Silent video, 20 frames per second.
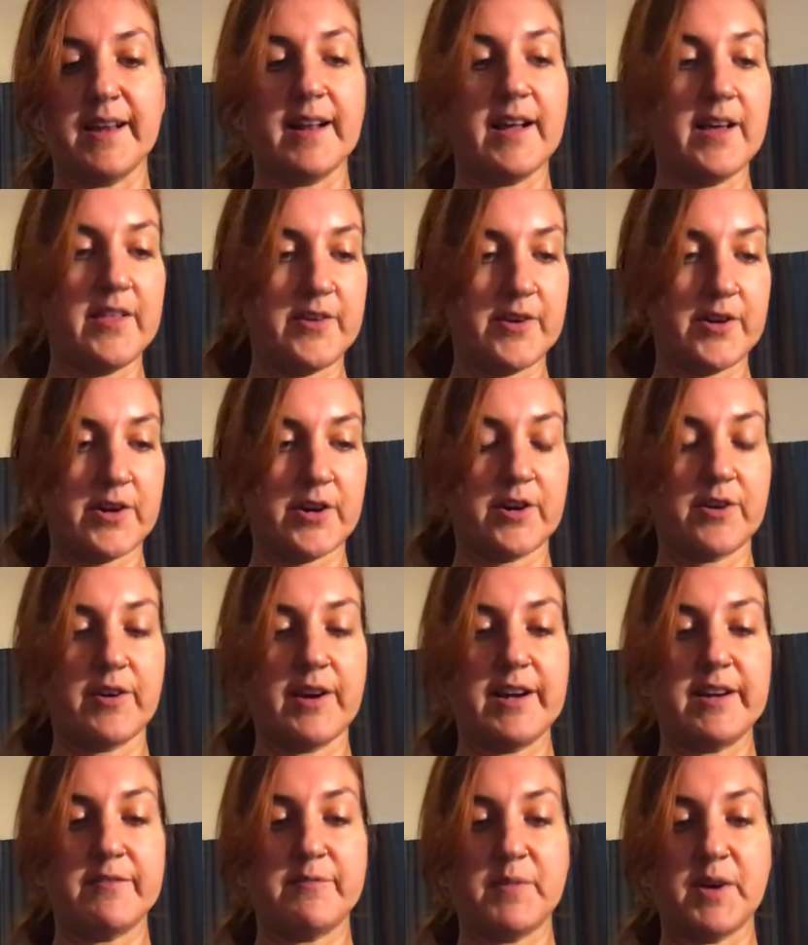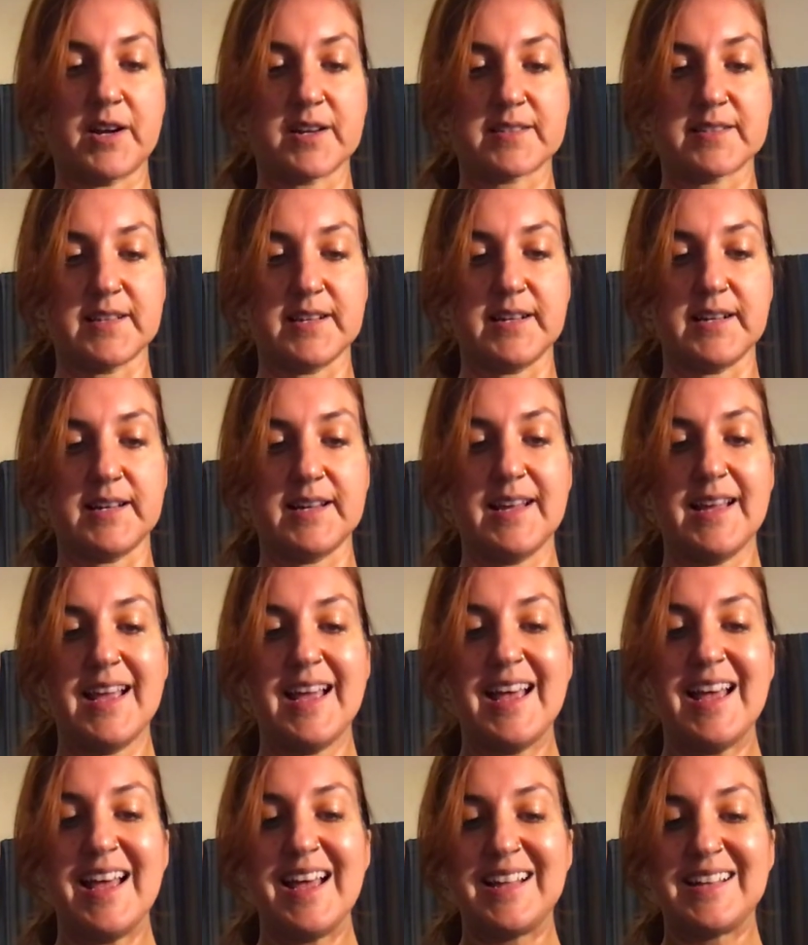other grade of Moxa
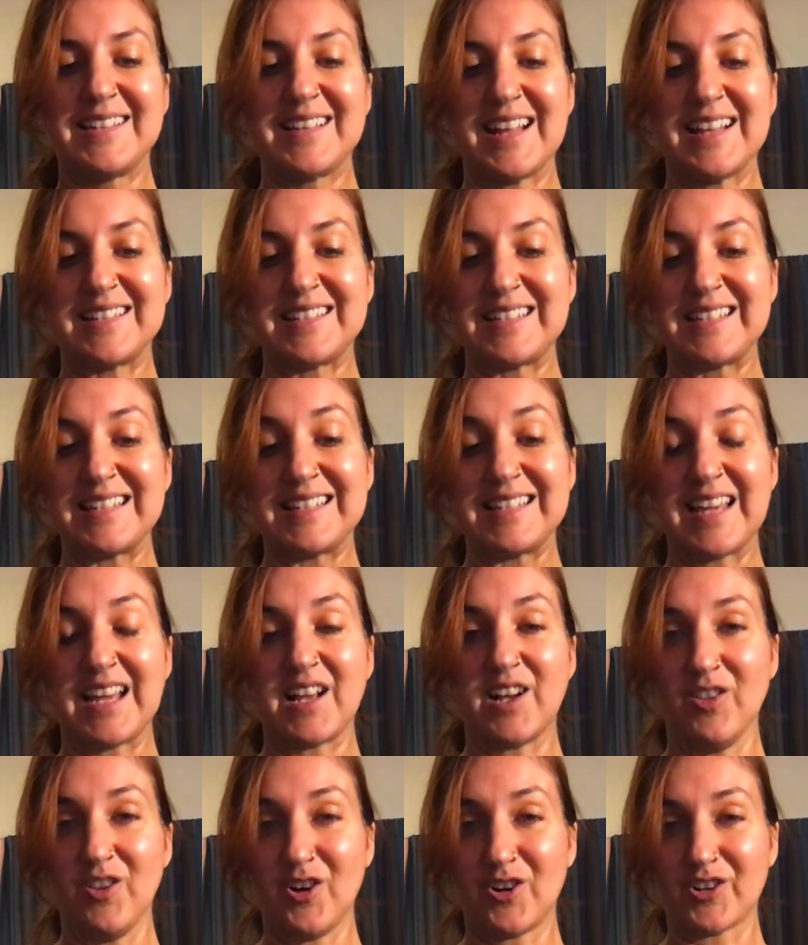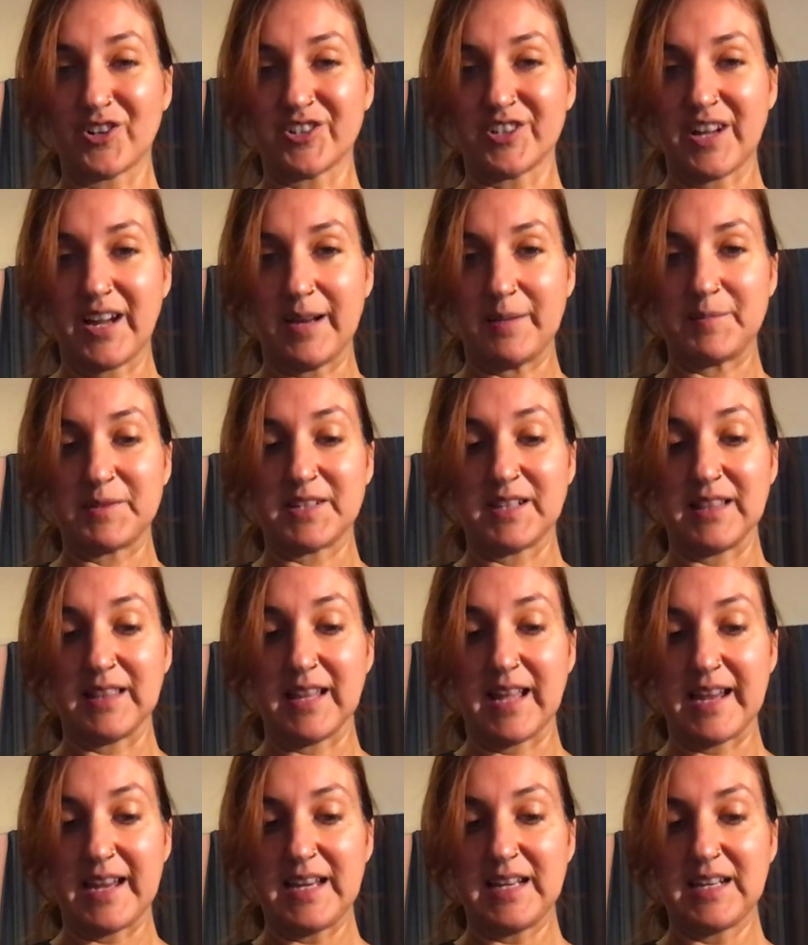tends to take a longer time to
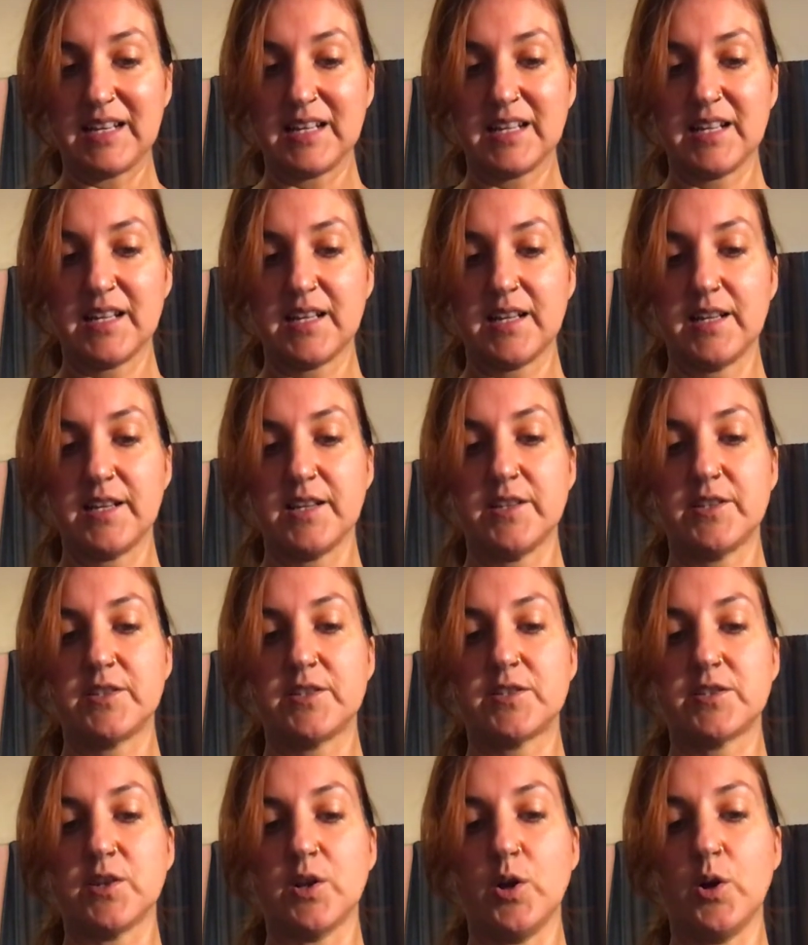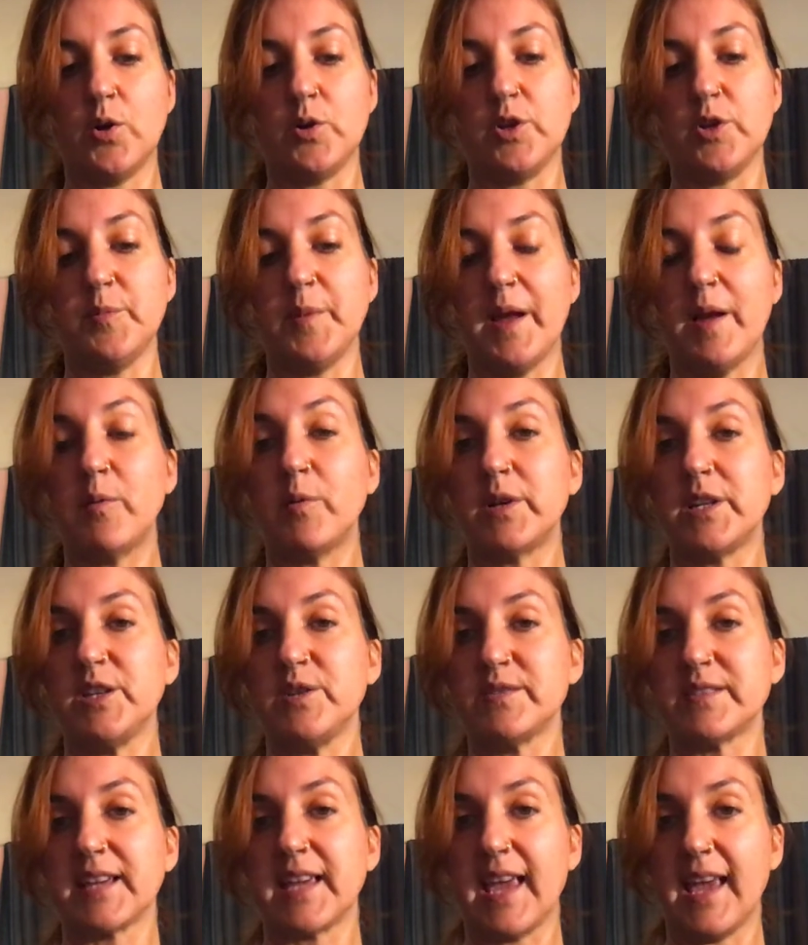light. So you may want to
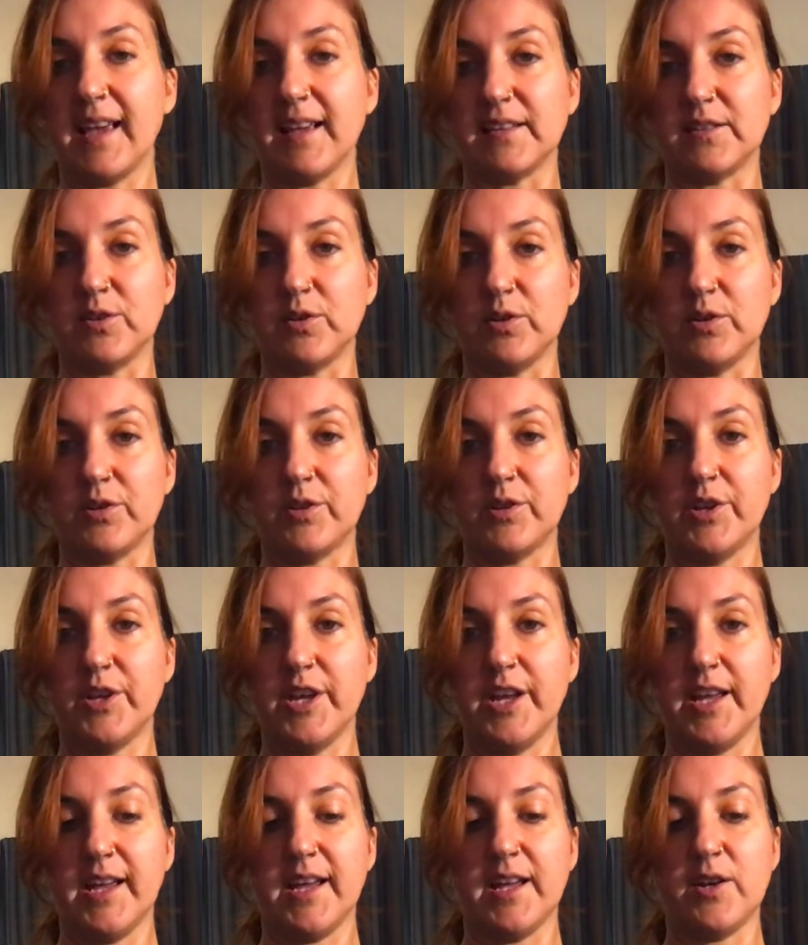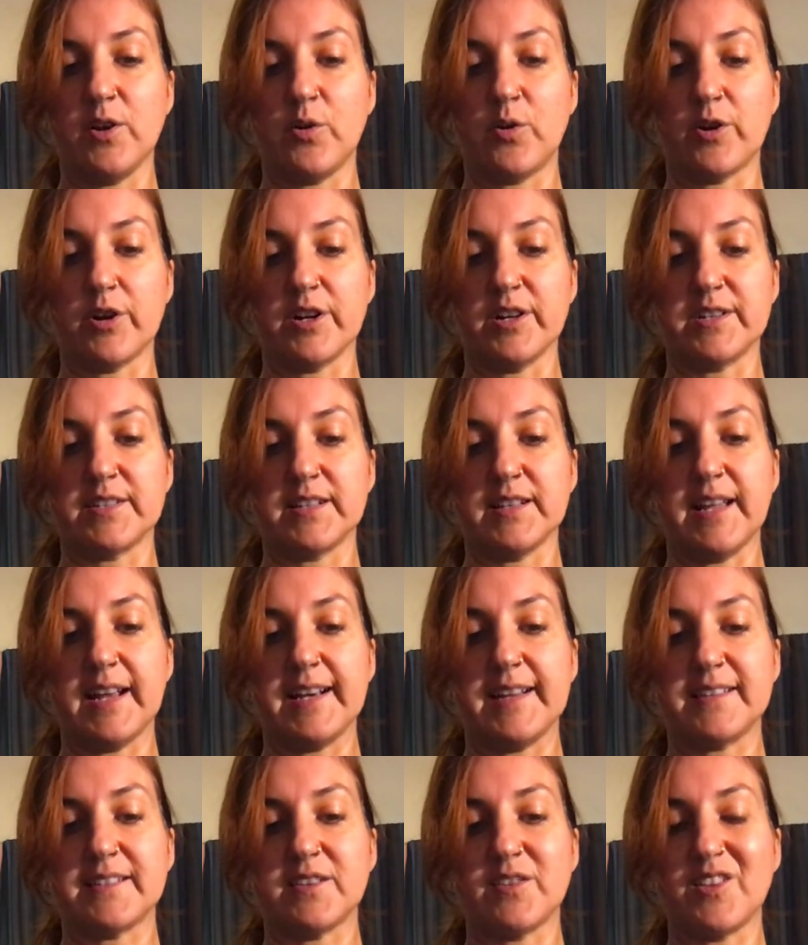use a candle in order to light
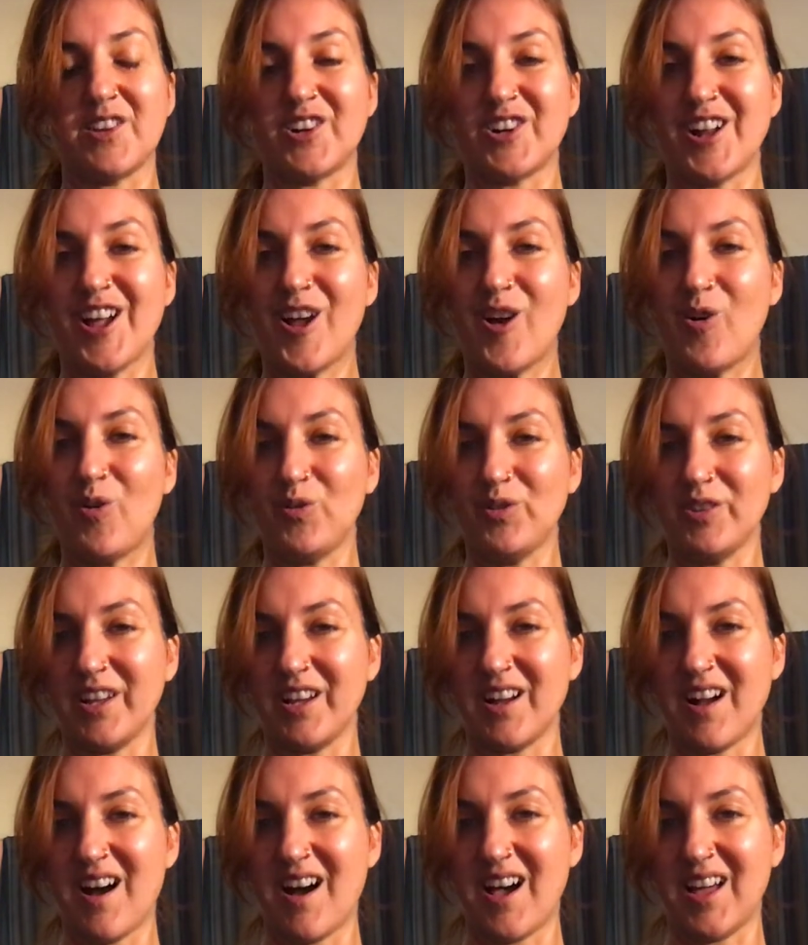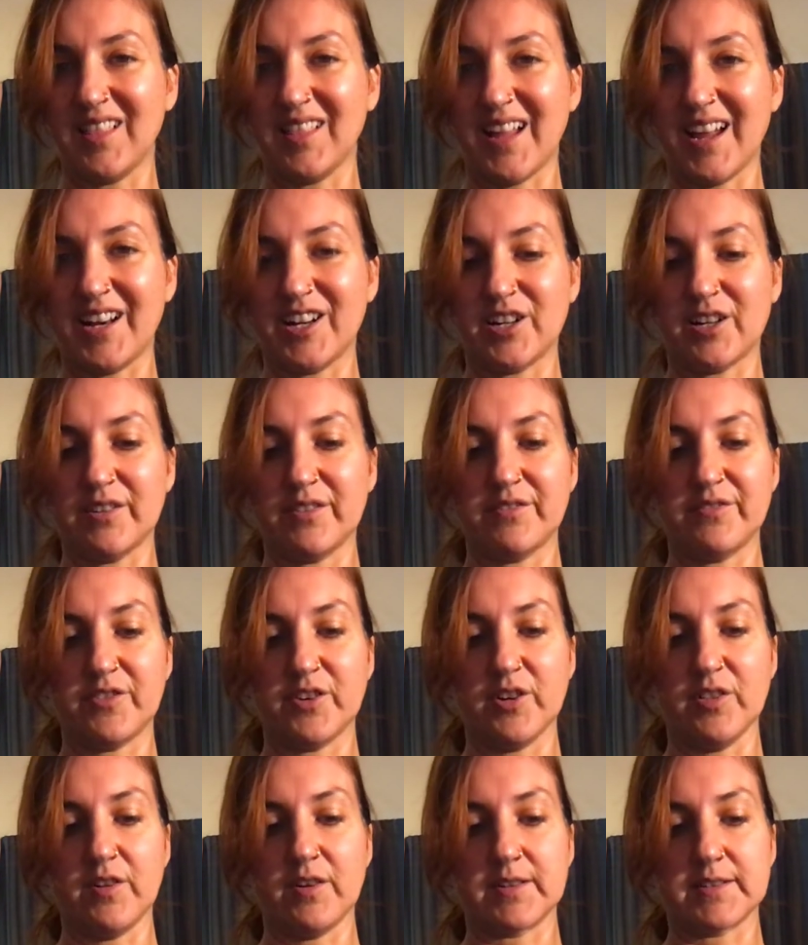it so that you're not holding a hot lighter for
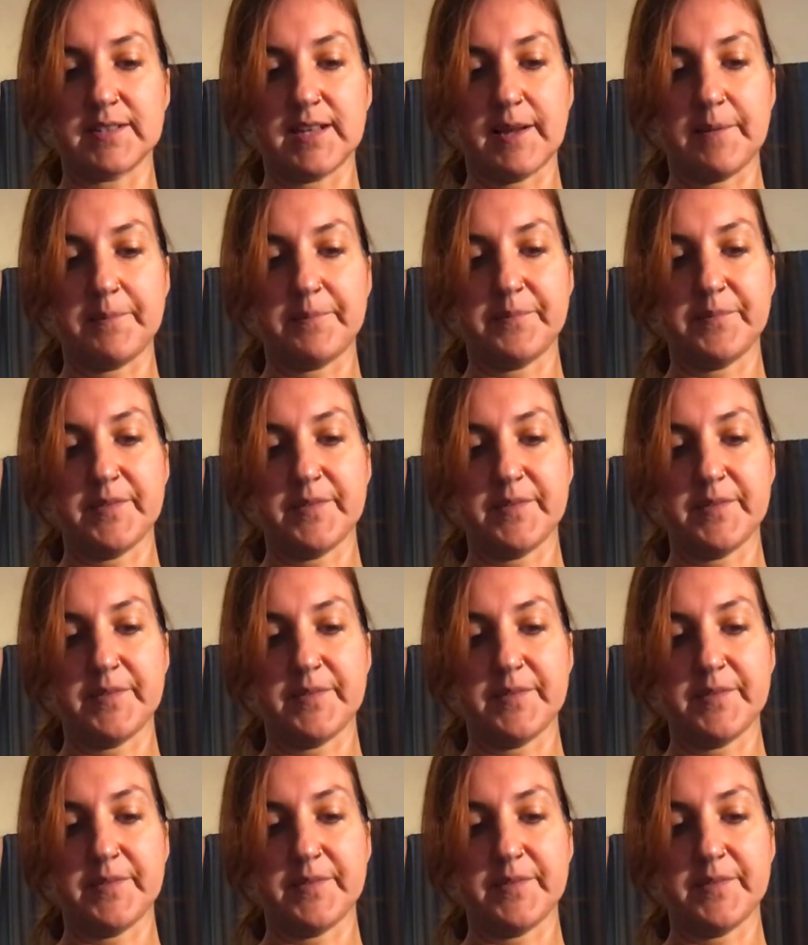a long time.